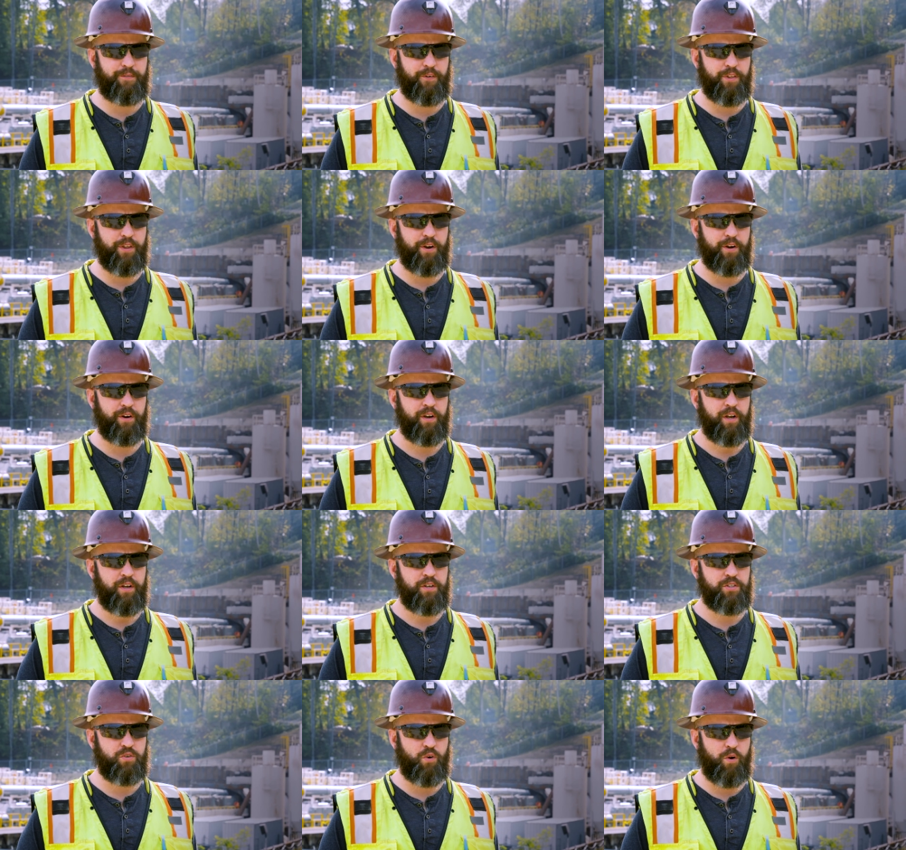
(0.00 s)
for their
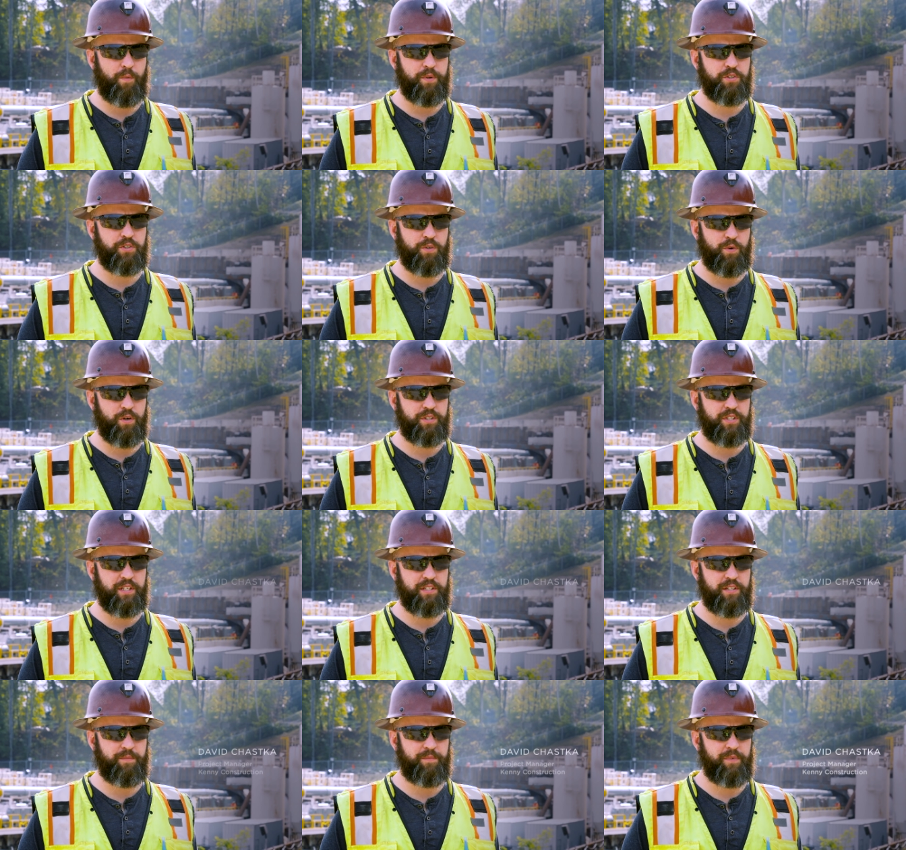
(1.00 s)
storm and sewer
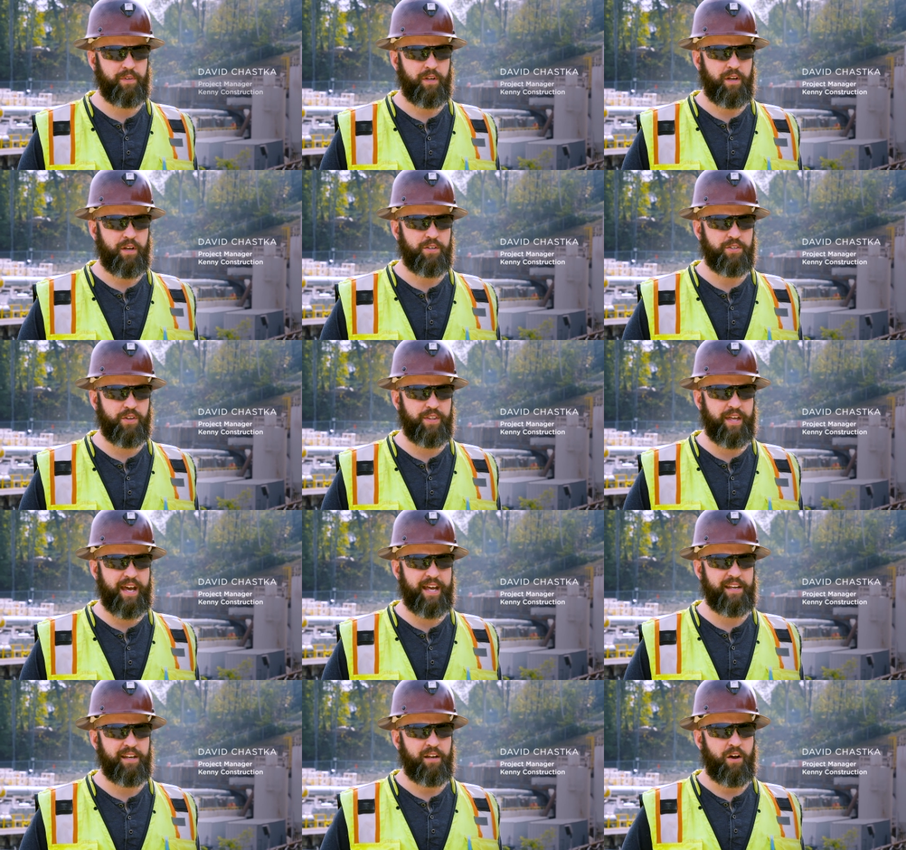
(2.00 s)
system so
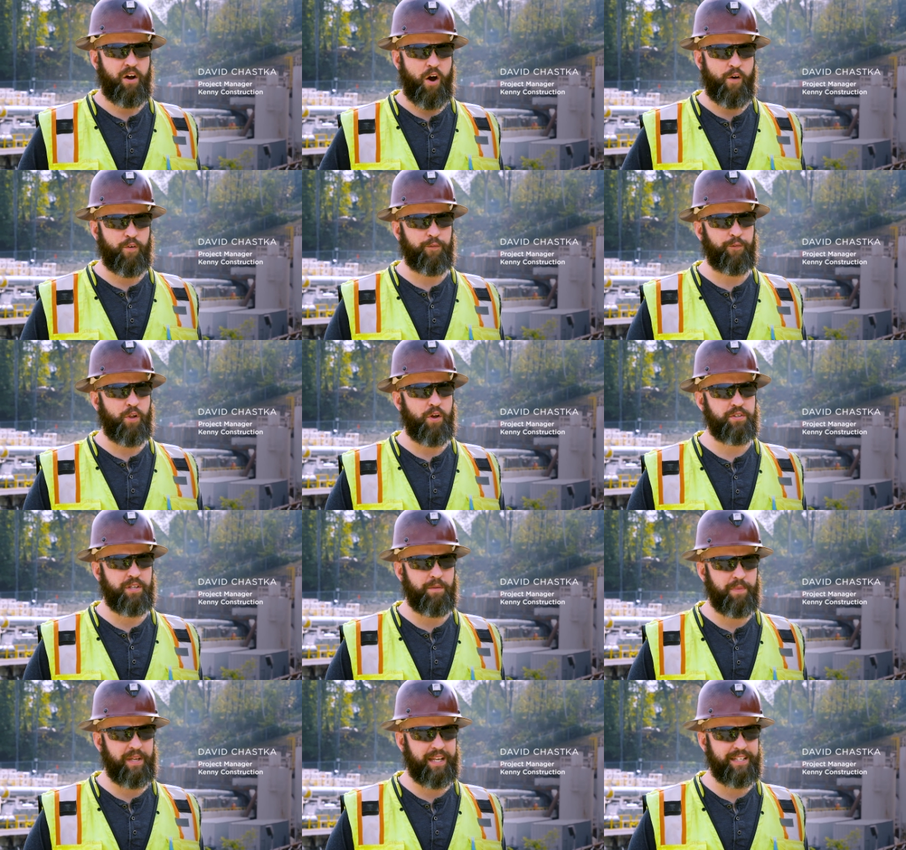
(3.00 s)
that overflows
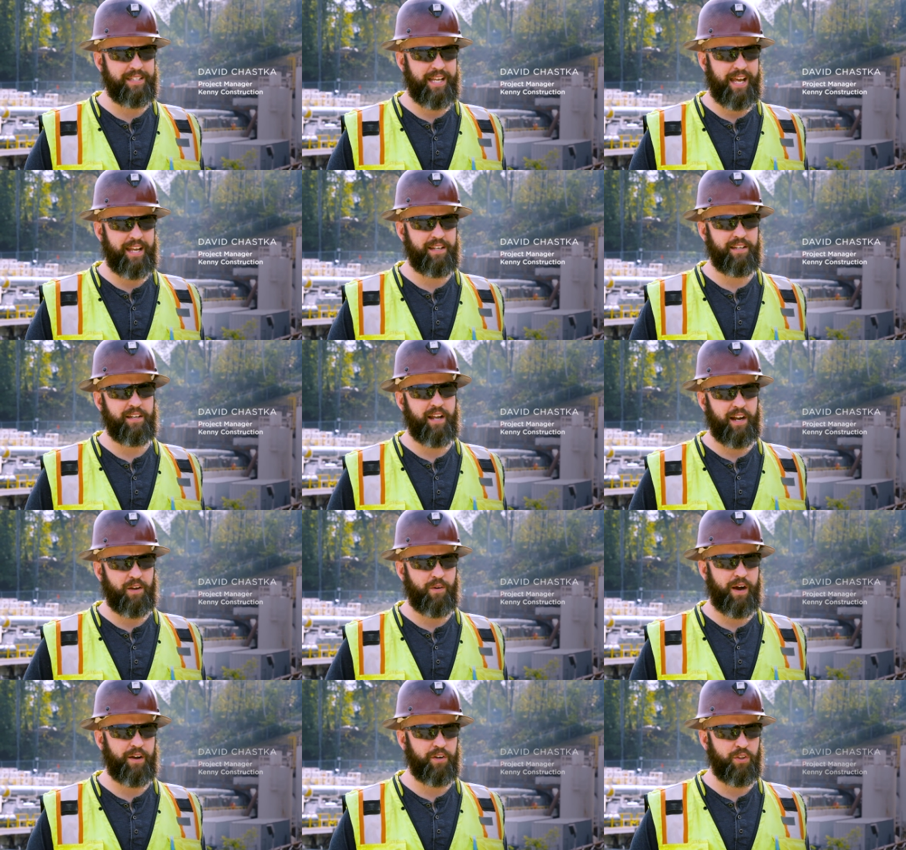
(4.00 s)
can be contained and not
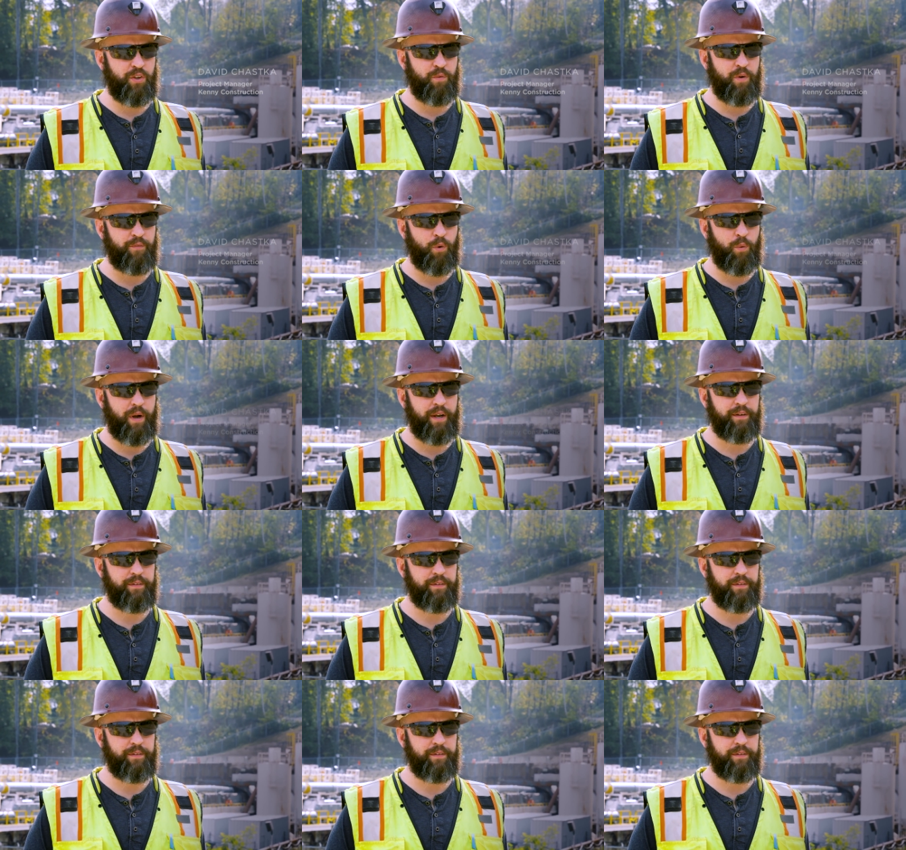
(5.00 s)
go out into the riverway.